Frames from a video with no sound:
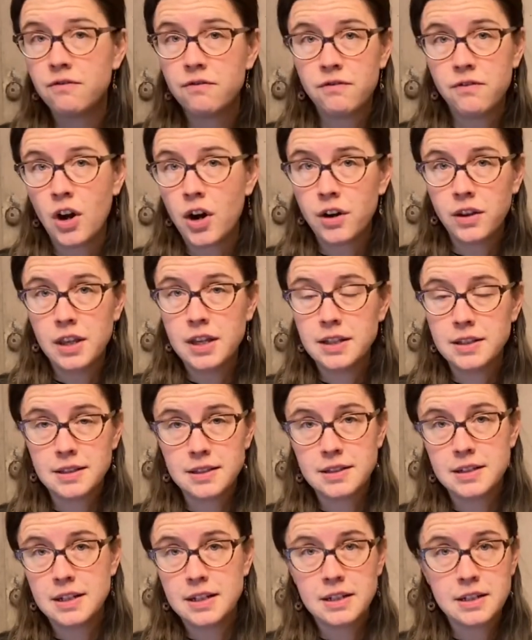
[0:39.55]

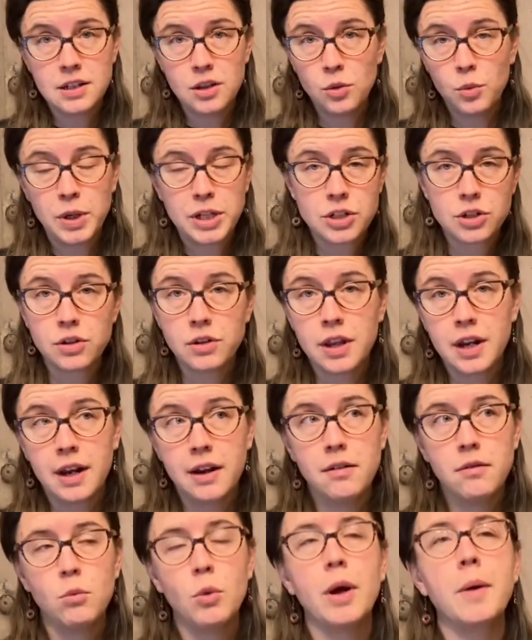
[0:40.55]
farthest into the winter that
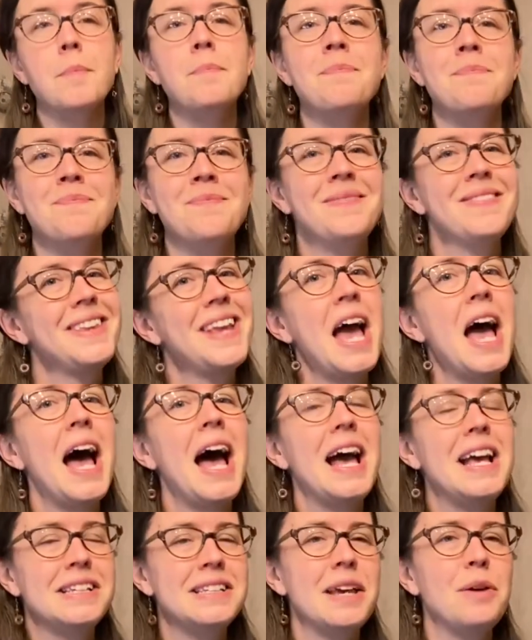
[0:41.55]

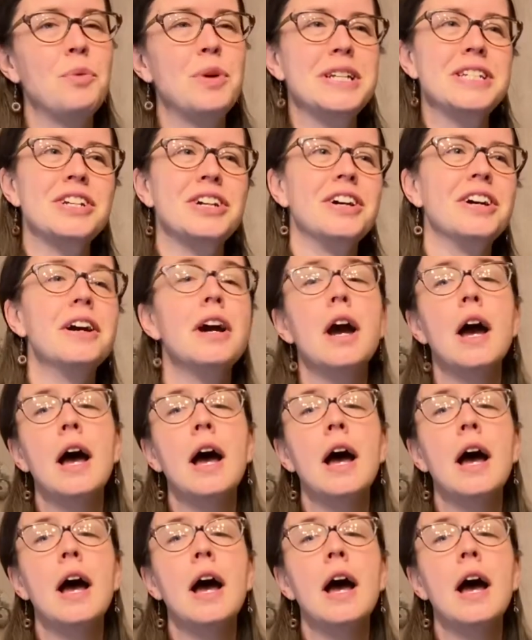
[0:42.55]
I say winter.